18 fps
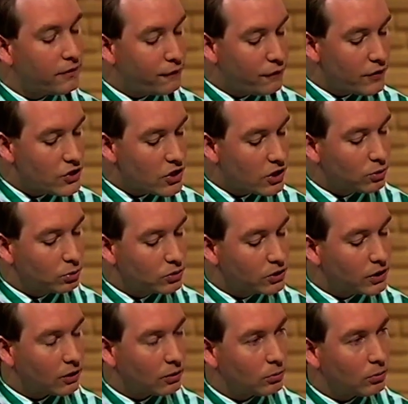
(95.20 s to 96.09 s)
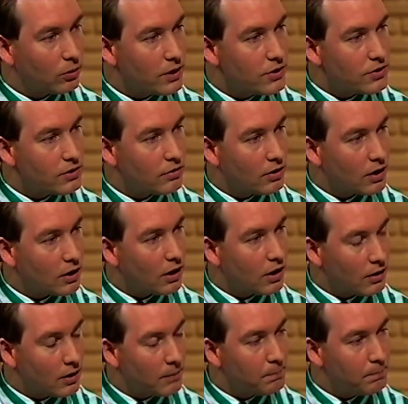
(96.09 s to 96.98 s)
the physical toll? Is there
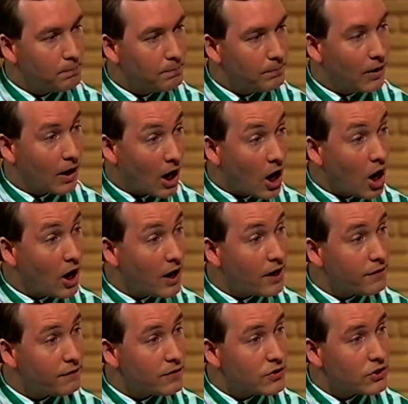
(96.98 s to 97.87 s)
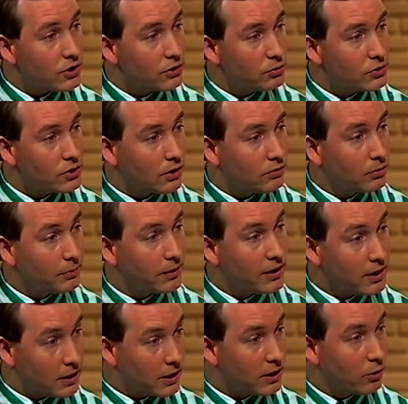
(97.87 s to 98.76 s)
a higher physical toll? I
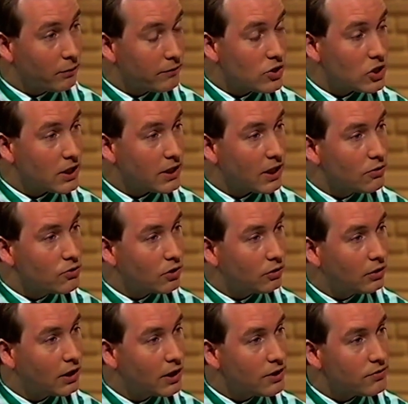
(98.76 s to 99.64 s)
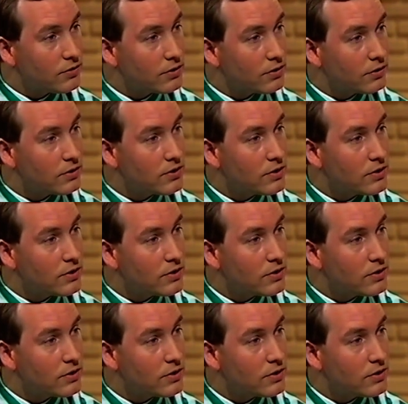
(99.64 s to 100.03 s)
mean, it obviously goes on later into the